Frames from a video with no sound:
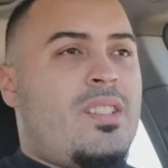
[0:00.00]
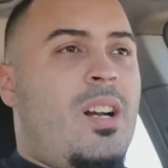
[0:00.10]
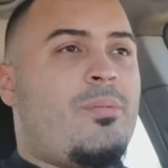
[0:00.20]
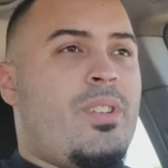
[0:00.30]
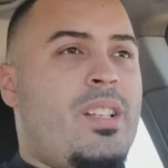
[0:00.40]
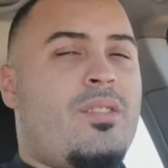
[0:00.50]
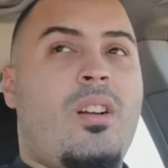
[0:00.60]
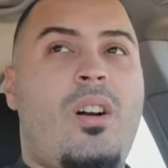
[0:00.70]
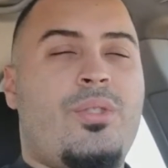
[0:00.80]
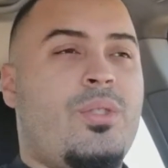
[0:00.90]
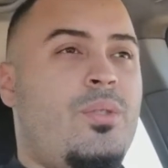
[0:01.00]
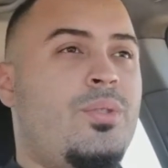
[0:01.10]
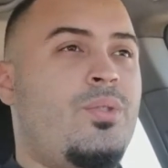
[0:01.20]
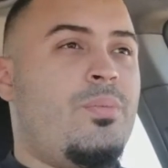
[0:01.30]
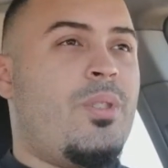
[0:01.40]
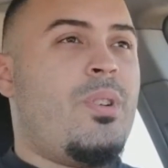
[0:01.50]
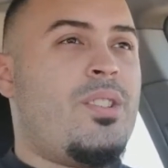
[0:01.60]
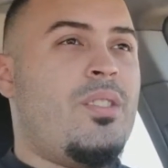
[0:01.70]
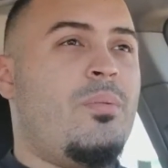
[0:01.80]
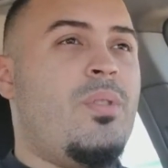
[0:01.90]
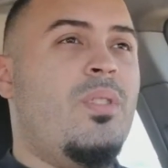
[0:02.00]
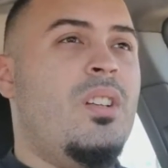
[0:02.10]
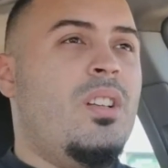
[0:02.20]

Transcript: upgrades are also super questionable.